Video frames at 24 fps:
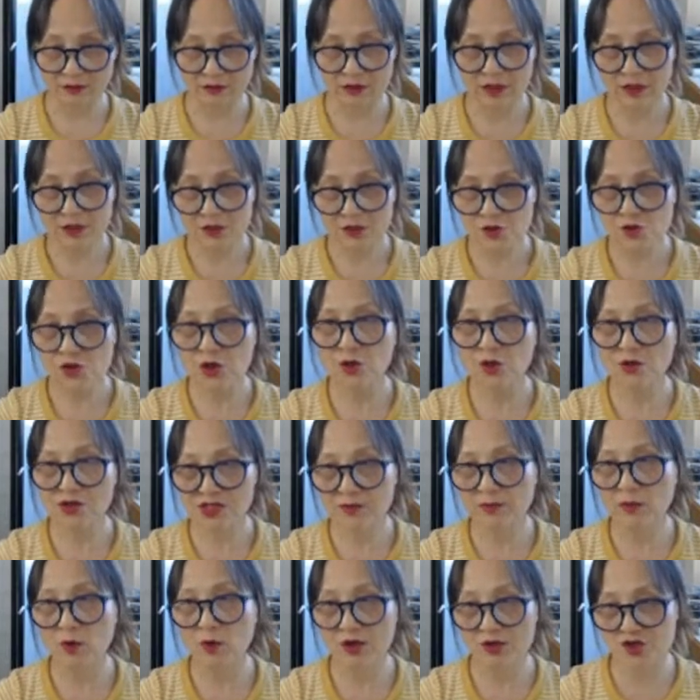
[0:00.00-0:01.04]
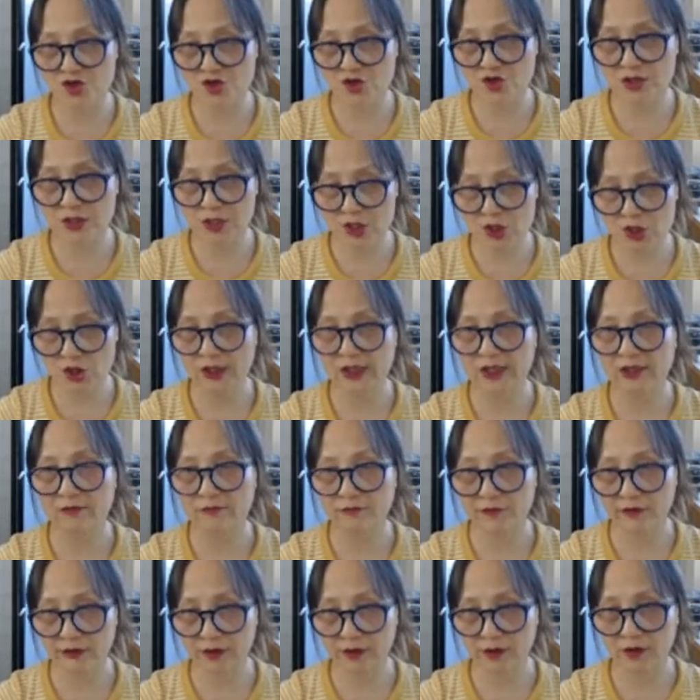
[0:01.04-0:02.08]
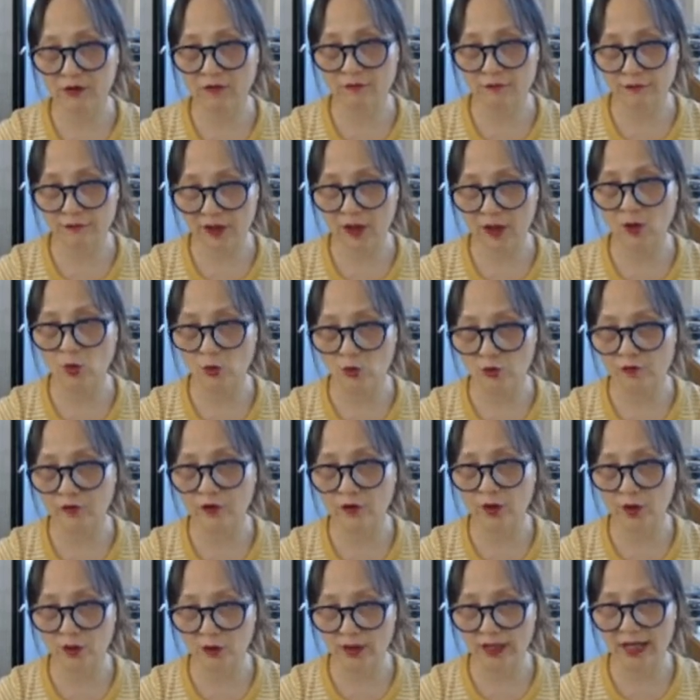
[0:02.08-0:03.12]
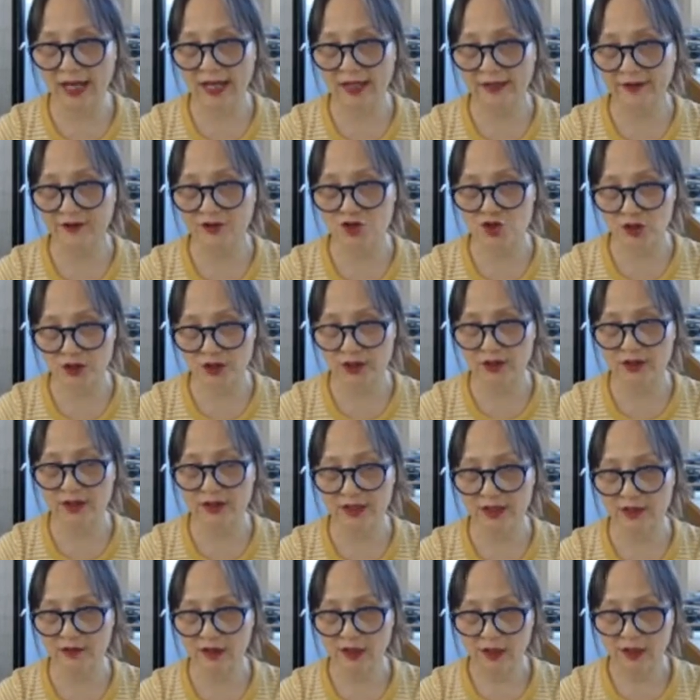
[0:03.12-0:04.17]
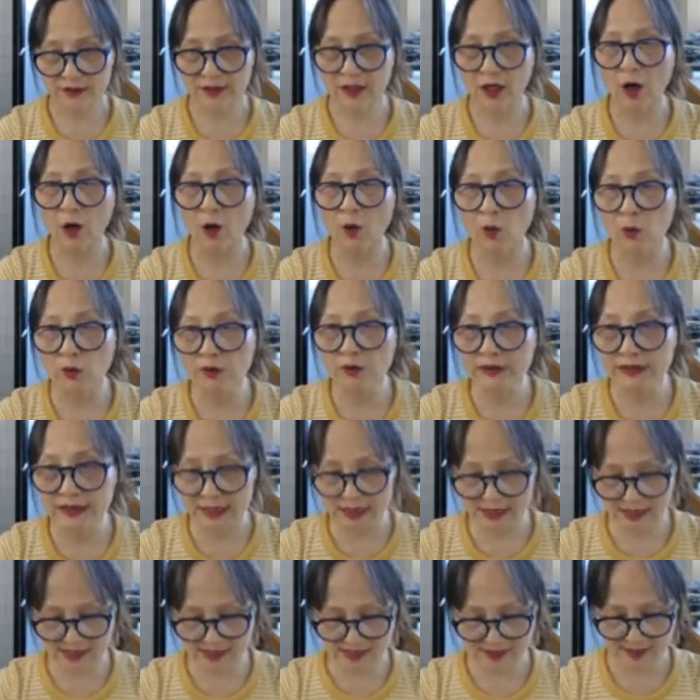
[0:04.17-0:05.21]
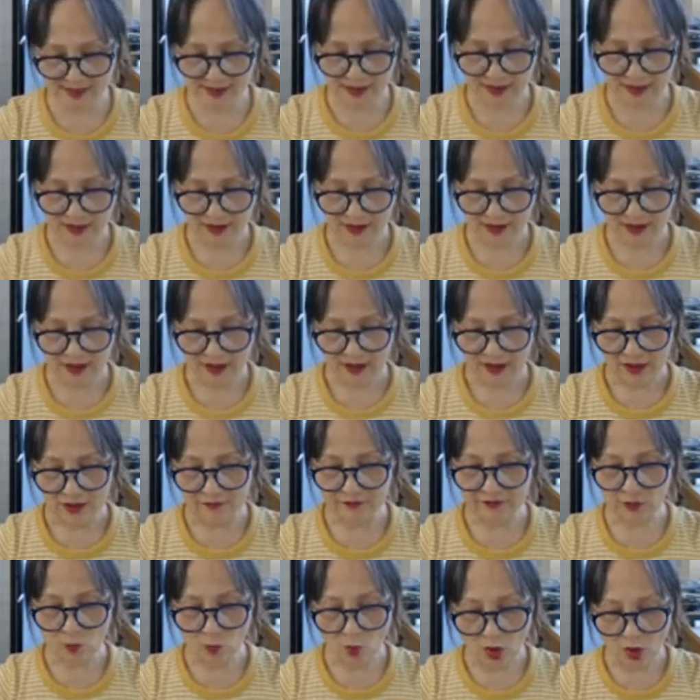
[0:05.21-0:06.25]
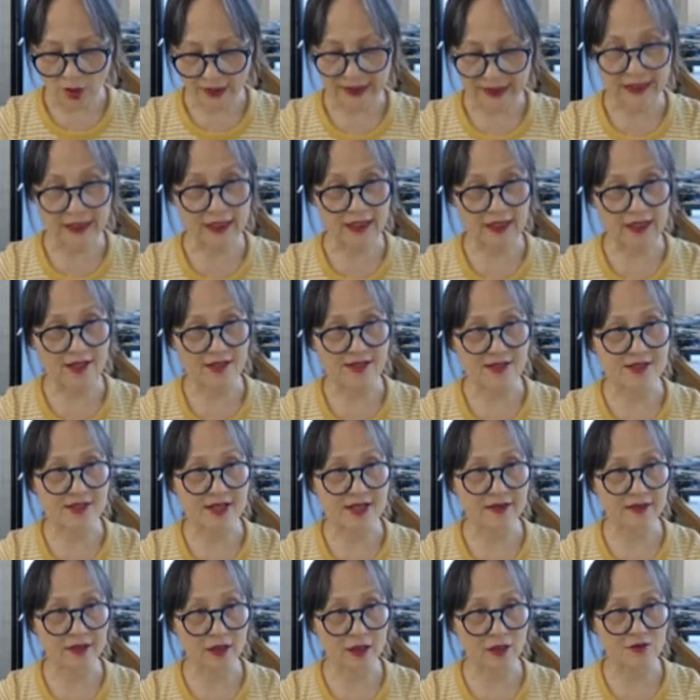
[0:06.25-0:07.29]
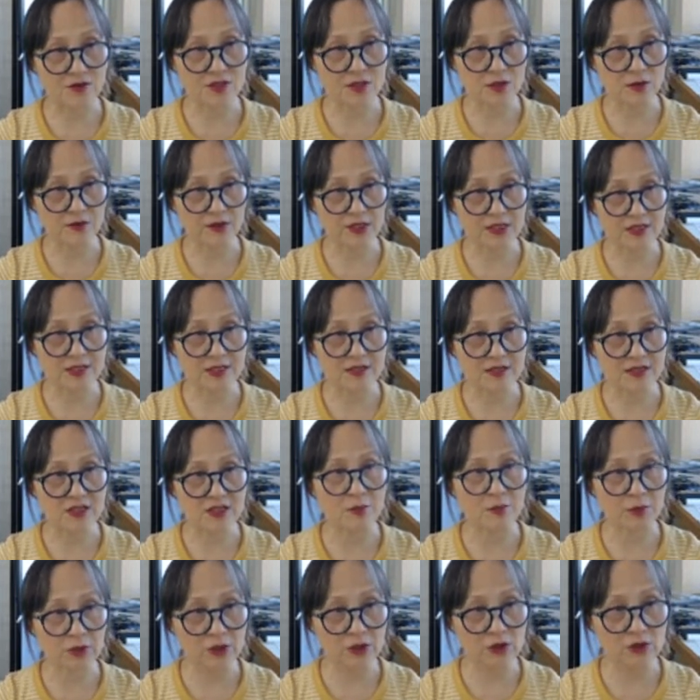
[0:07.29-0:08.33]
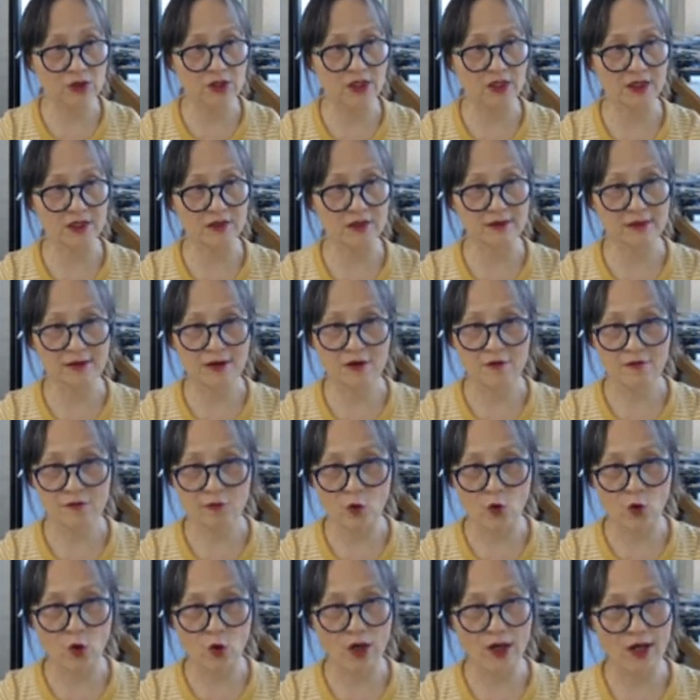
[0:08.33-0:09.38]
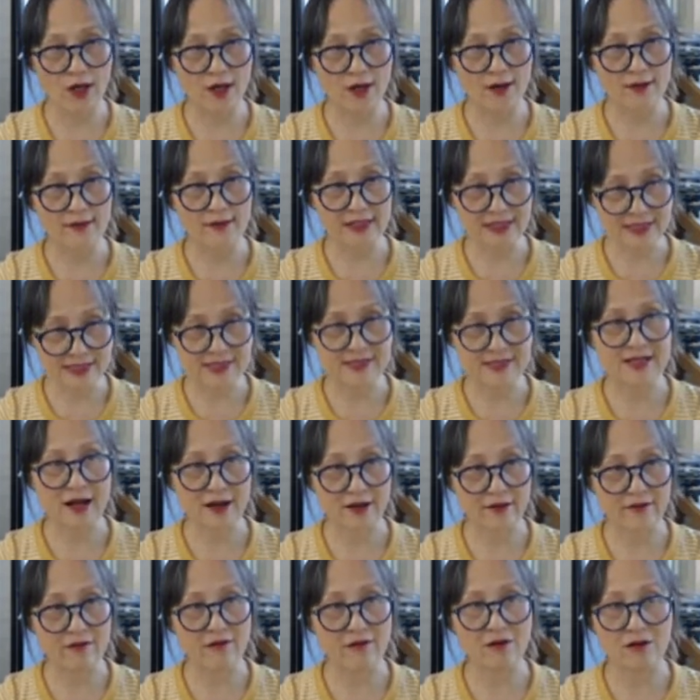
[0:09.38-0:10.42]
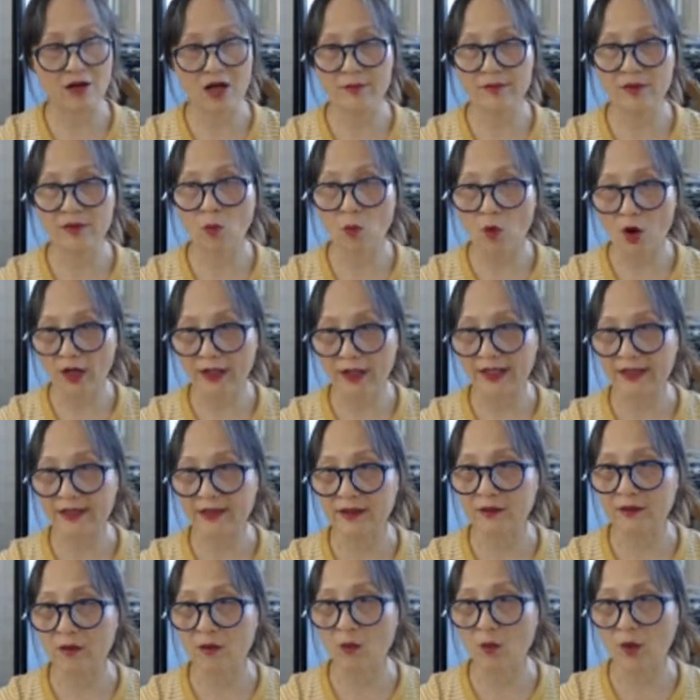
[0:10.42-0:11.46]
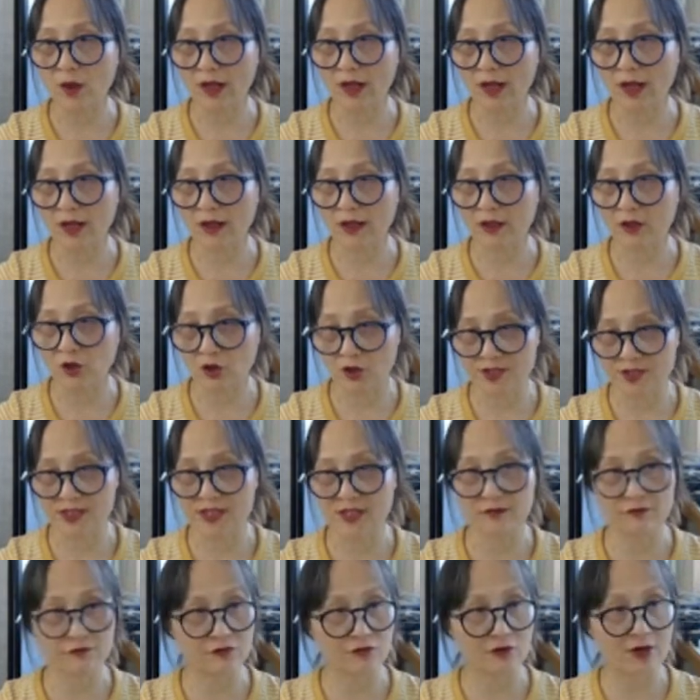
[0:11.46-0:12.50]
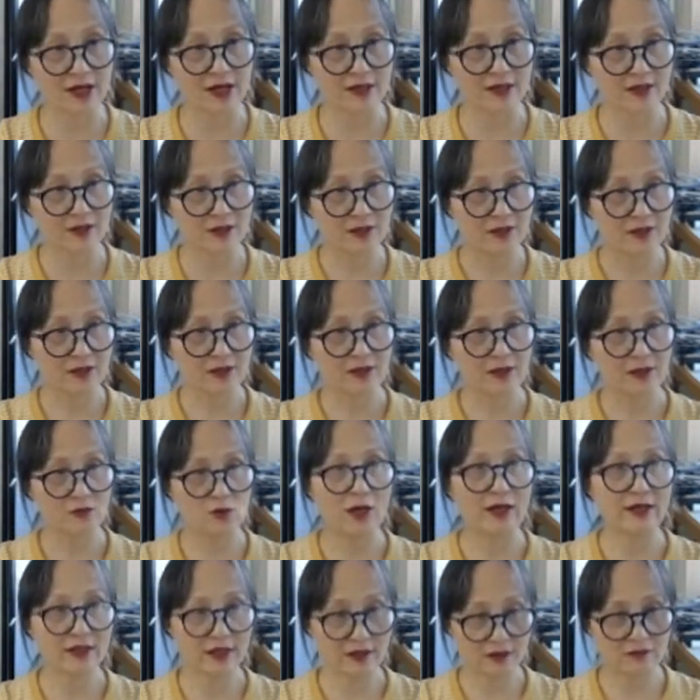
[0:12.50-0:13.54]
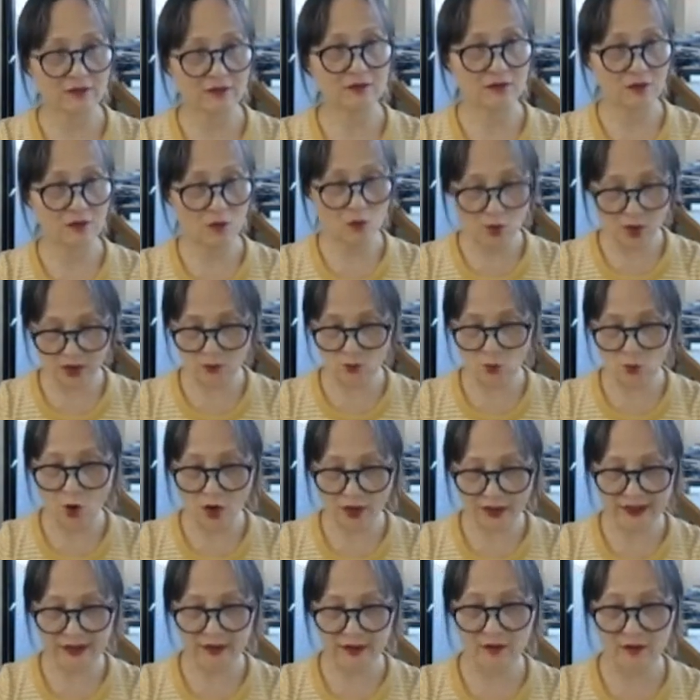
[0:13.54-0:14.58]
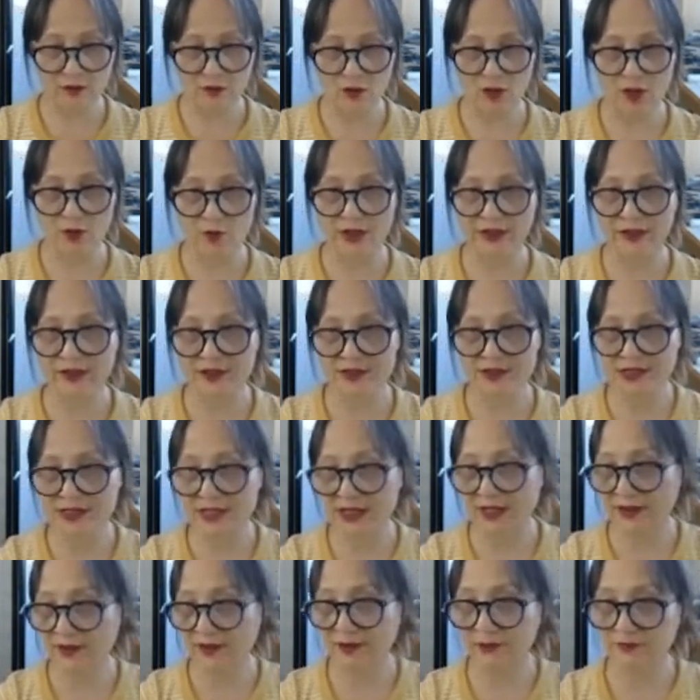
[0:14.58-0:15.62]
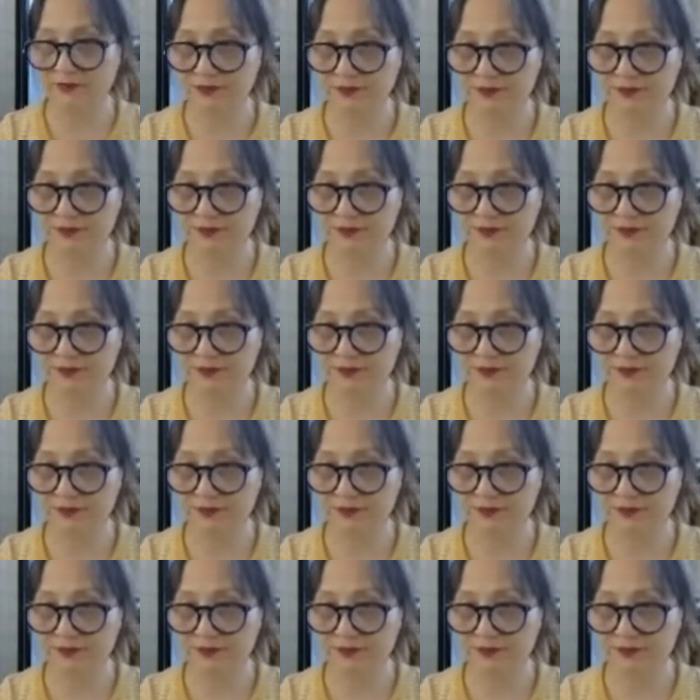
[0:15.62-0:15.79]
shows more chi flow energy, yeah, the wholeness of the walking class. And also this is the beauty for this style. I mean, walking or cursive, right? Running, or walking or running style.